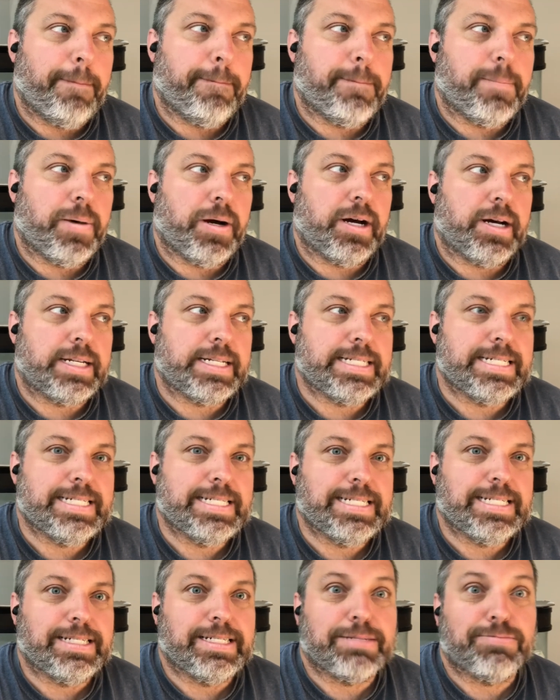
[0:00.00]
But
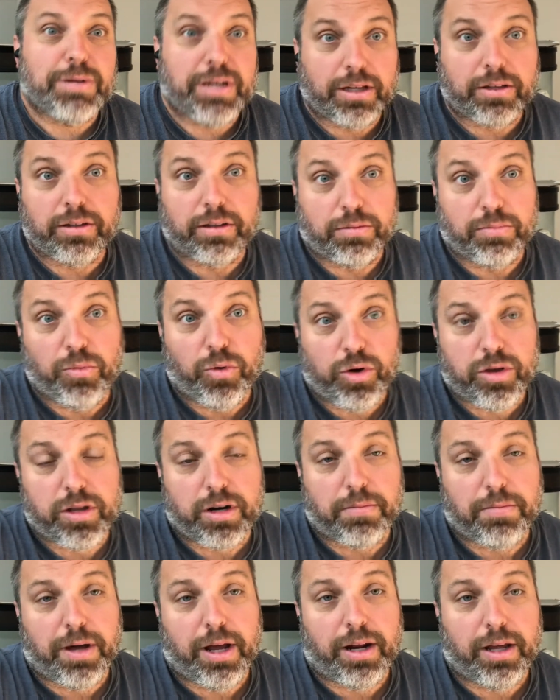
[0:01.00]
because it's more than a
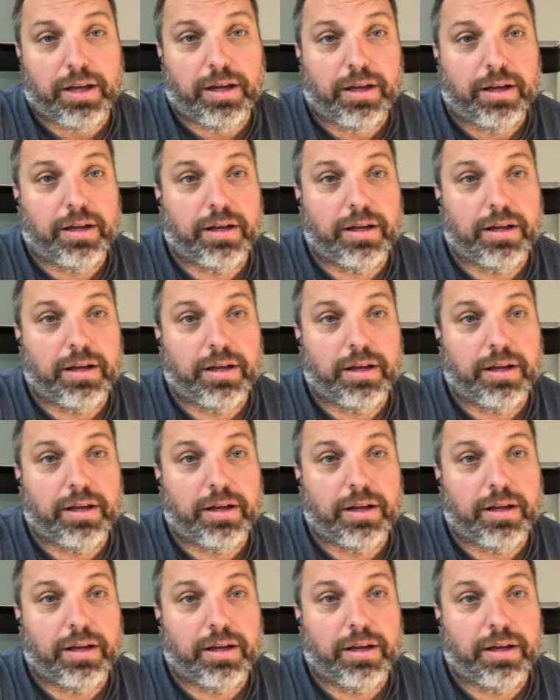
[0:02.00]
penny,